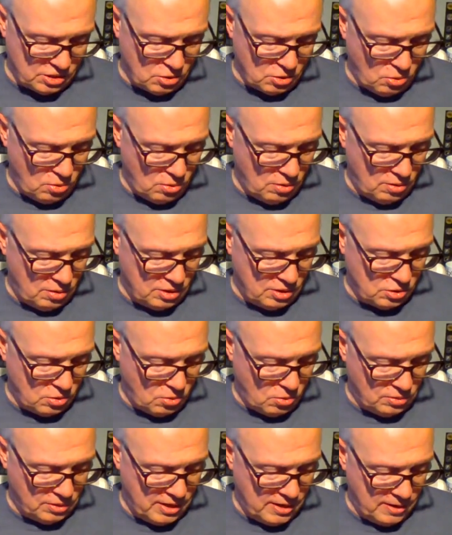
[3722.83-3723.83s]
this
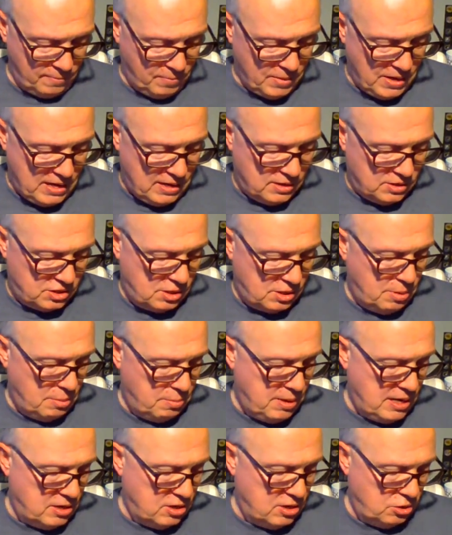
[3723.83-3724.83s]
whole deal. Steamy
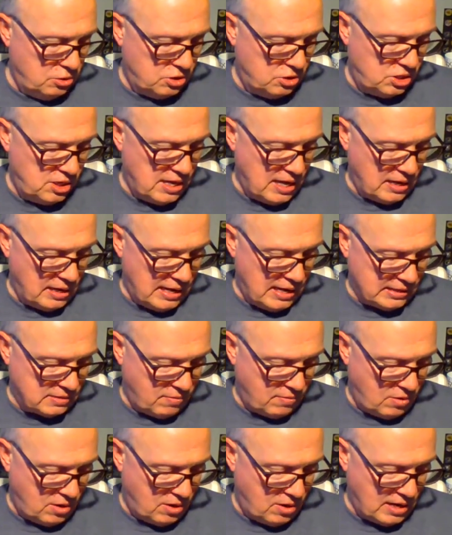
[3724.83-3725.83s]
Bean, did you see that
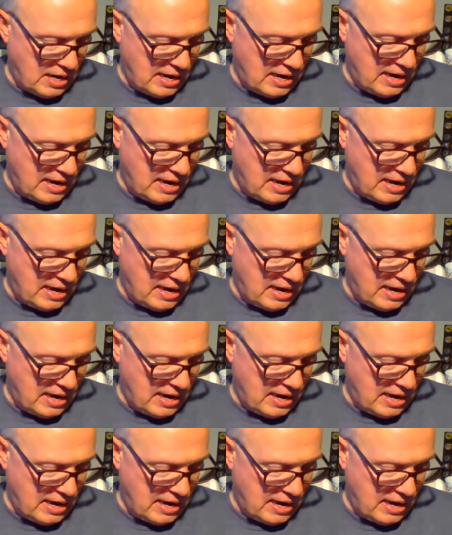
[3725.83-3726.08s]
last vlog?